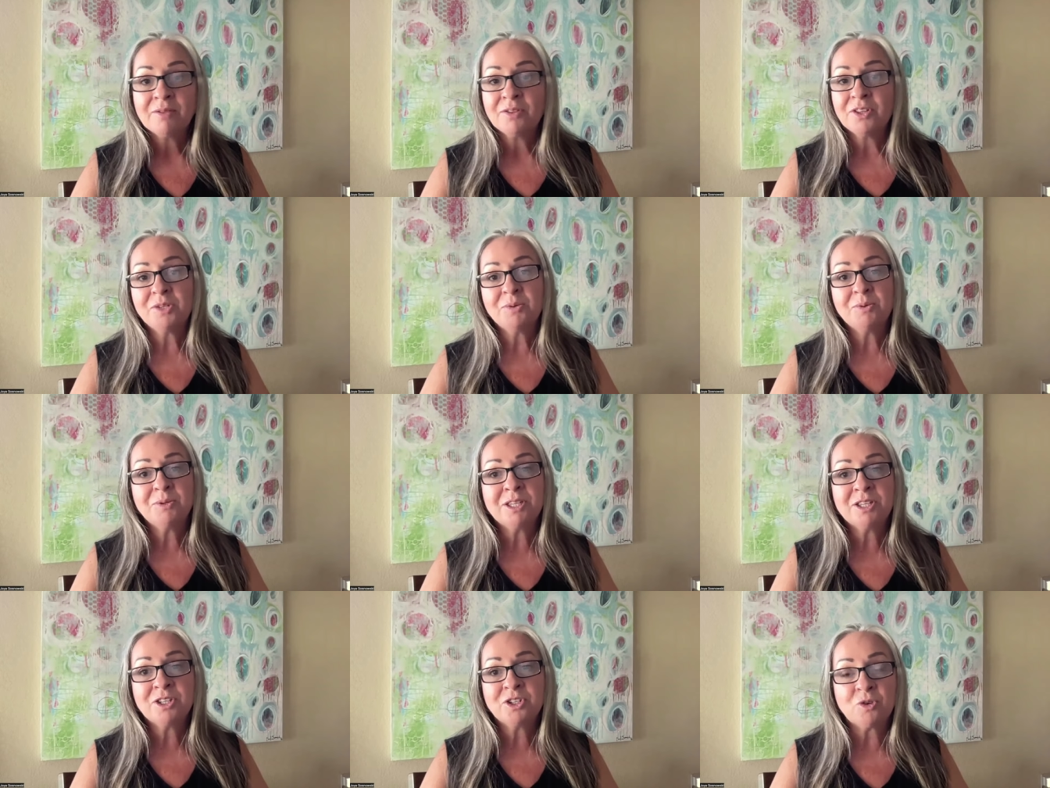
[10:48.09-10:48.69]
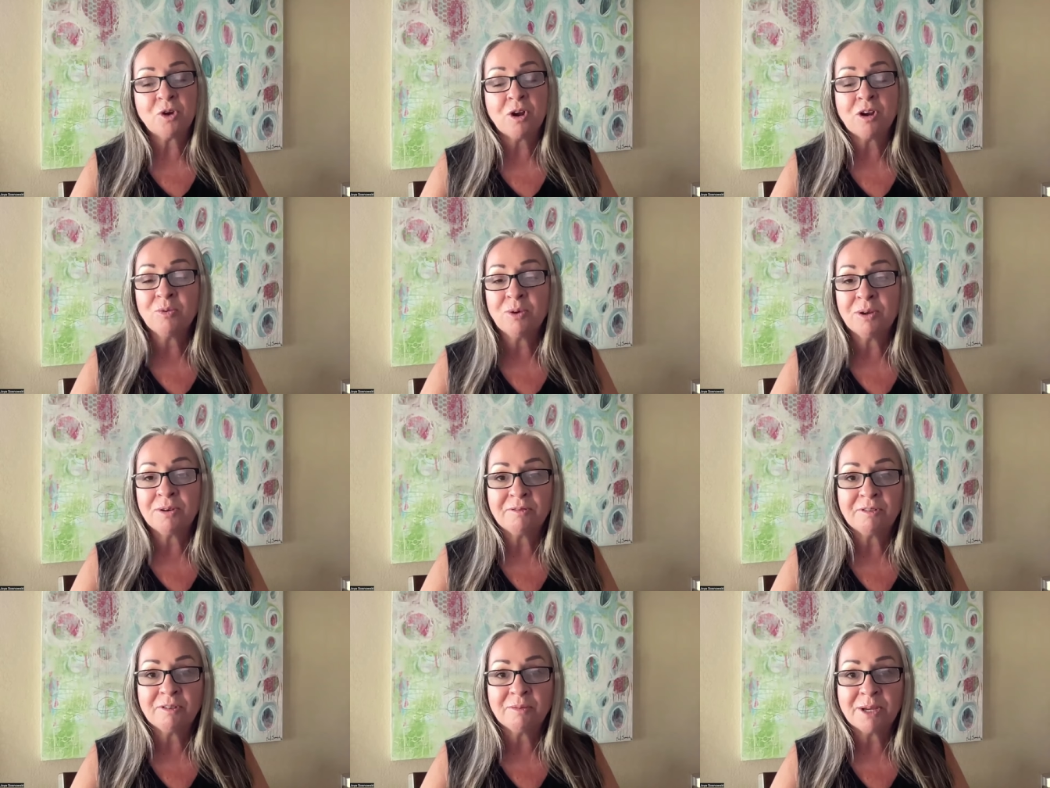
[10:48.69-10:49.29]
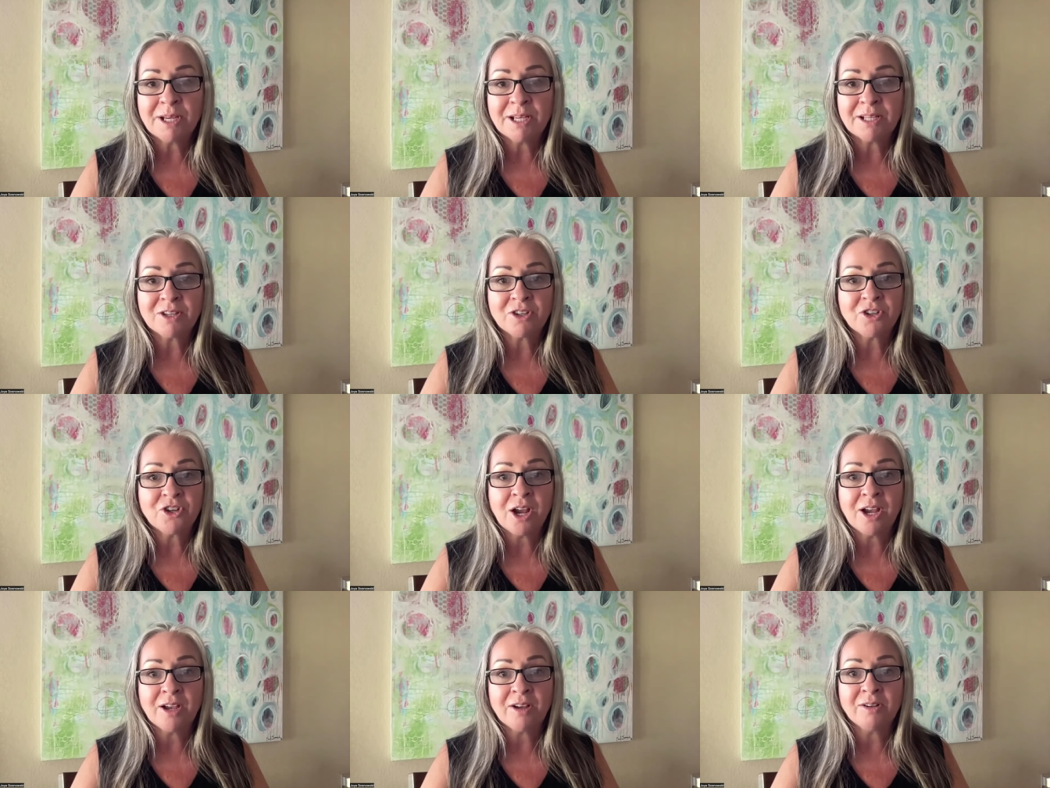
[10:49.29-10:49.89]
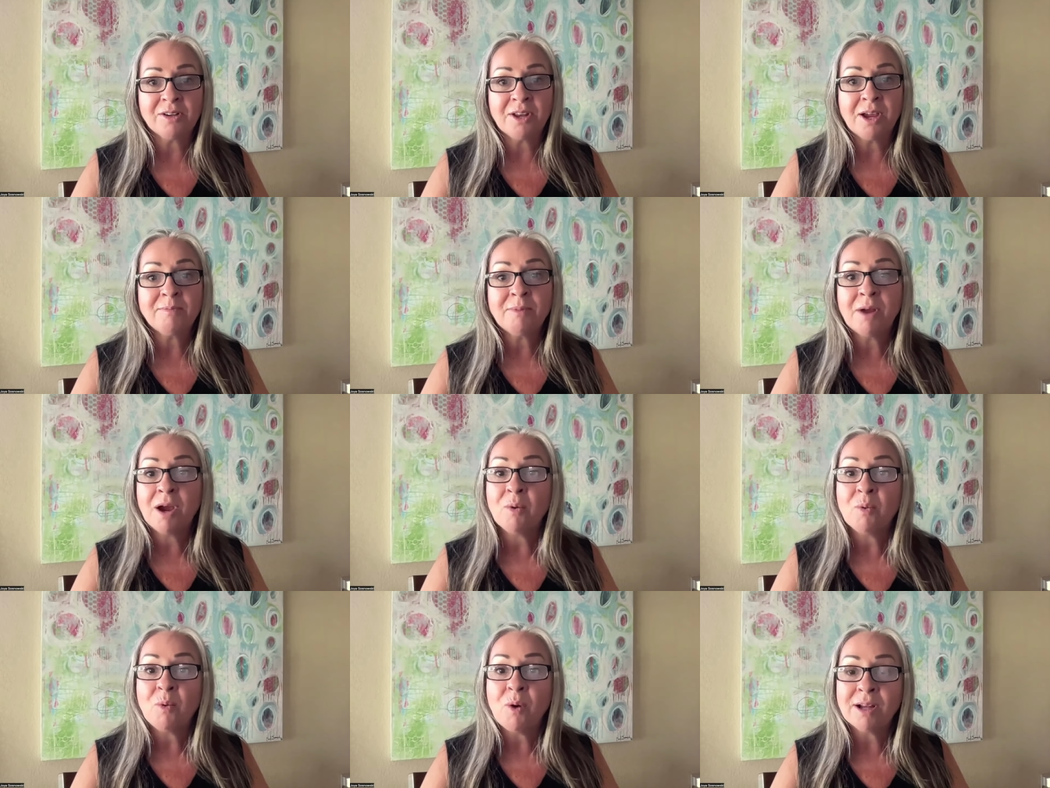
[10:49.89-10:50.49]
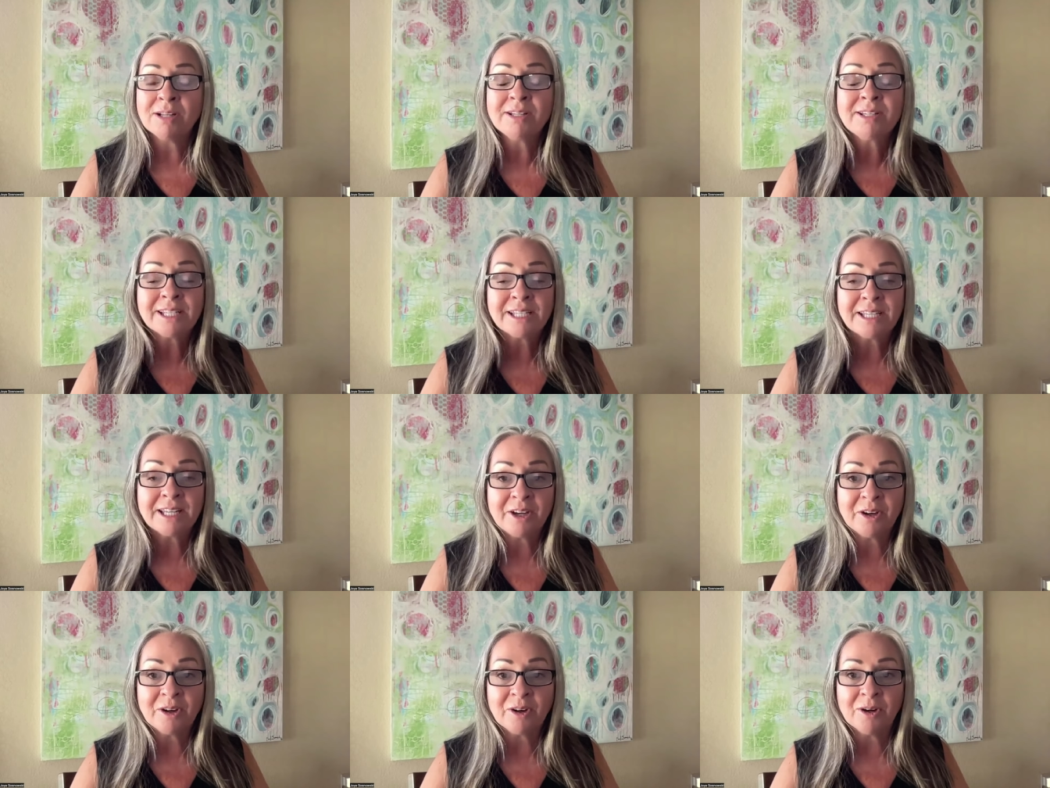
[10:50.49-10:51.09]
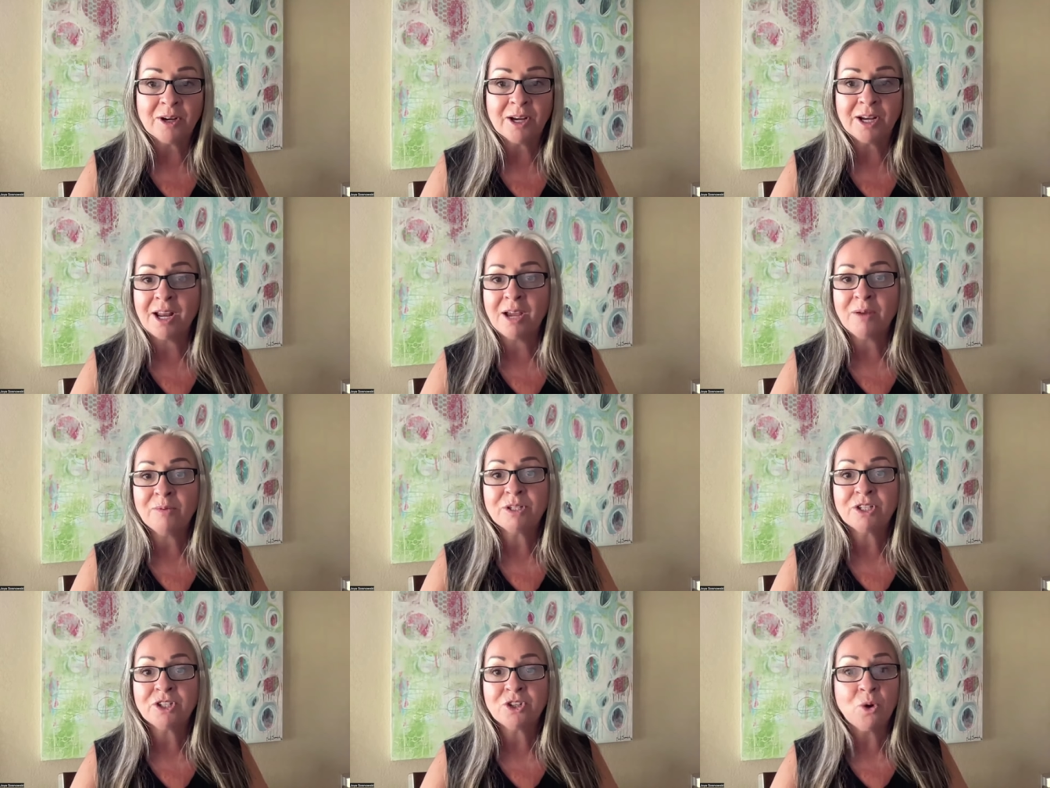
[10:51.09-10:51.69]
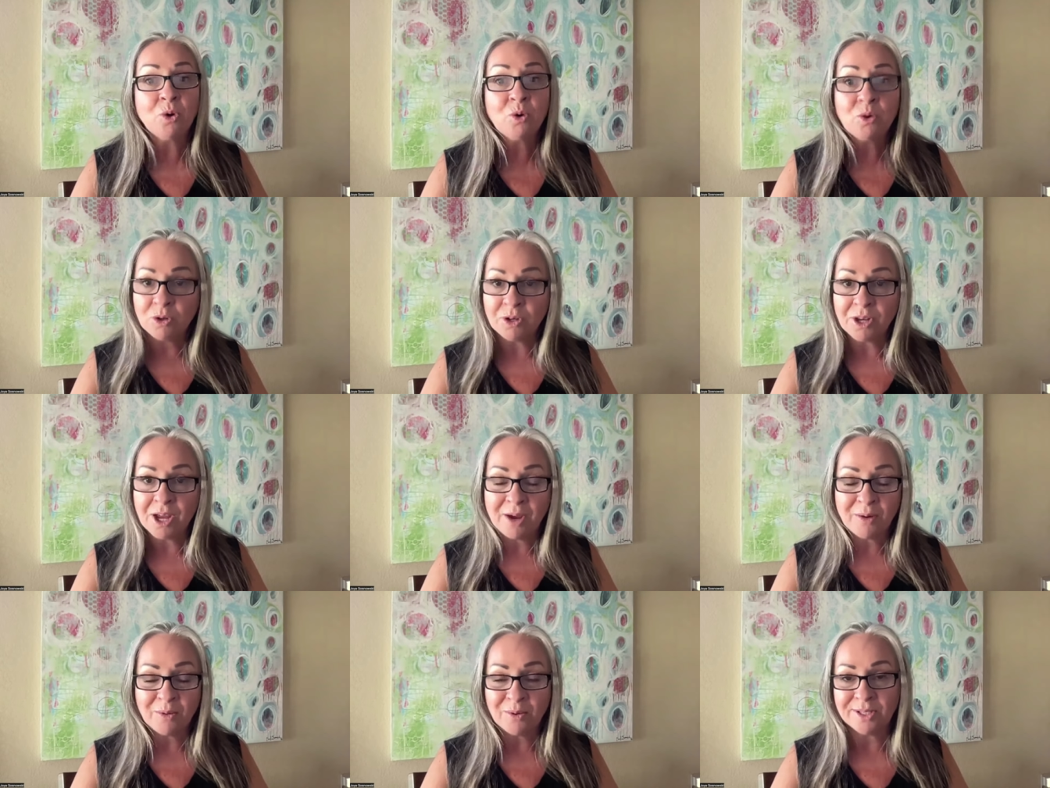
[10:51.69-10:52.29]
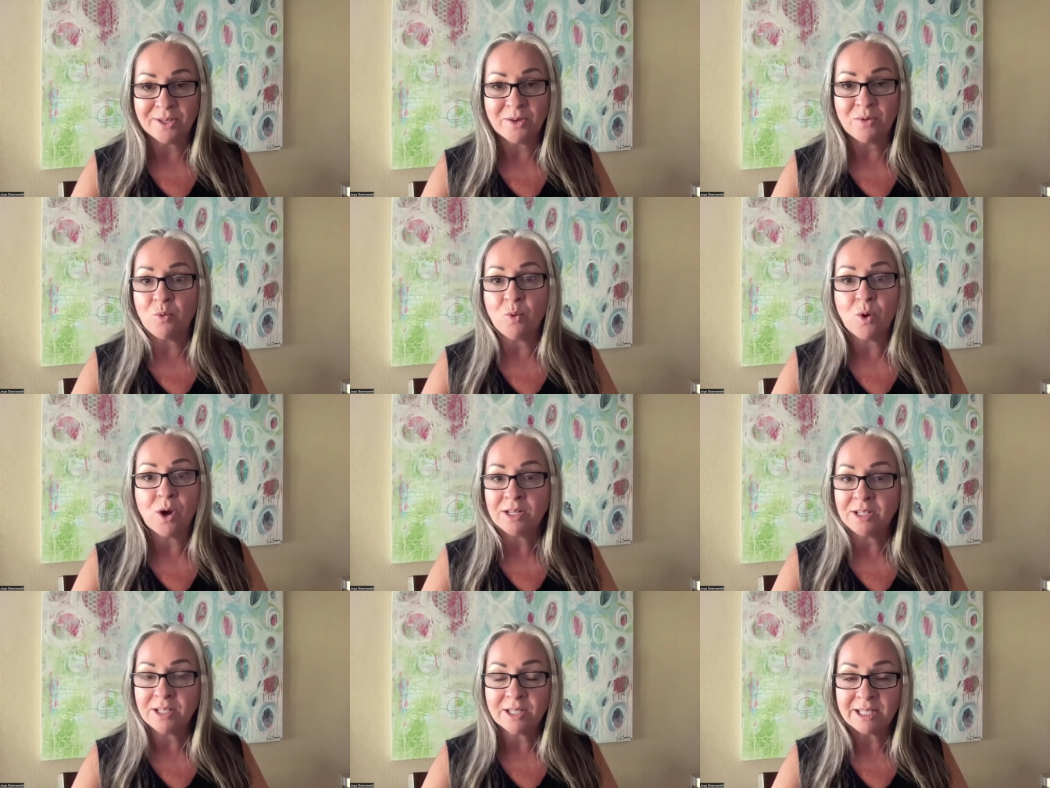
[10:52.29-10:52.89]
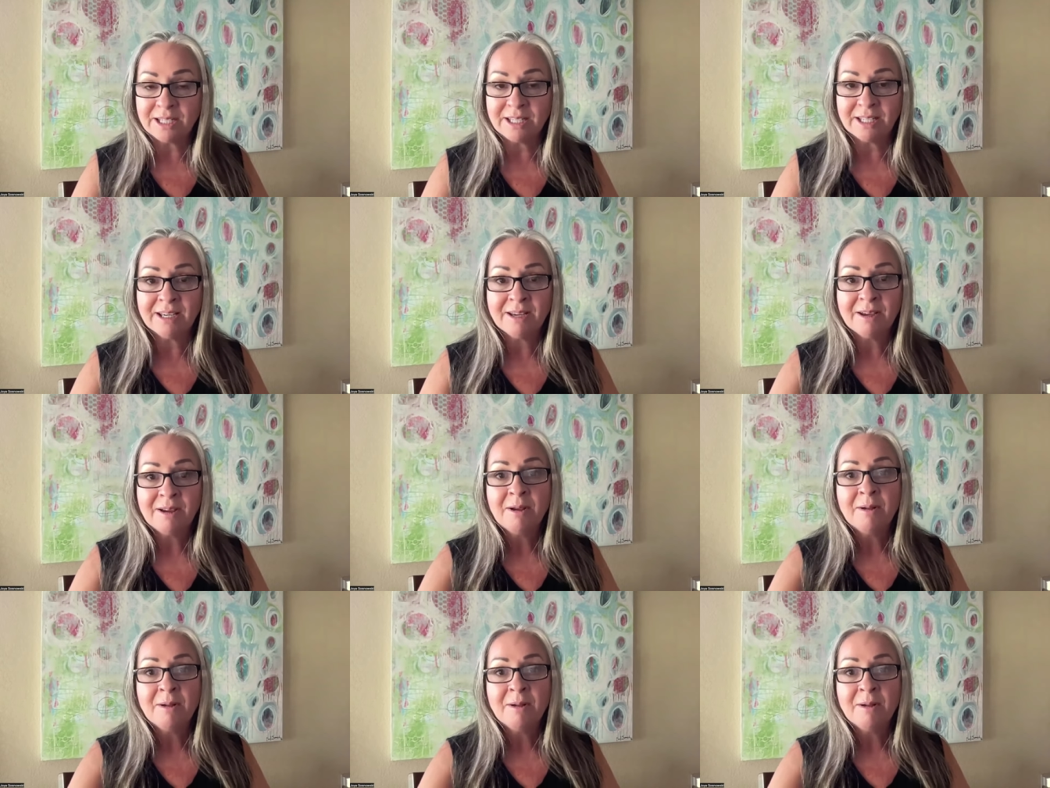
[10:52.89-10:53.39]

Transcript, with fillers: This was a strong one for me as a child. I'm not wanted here. And I was told I wasn't wanted.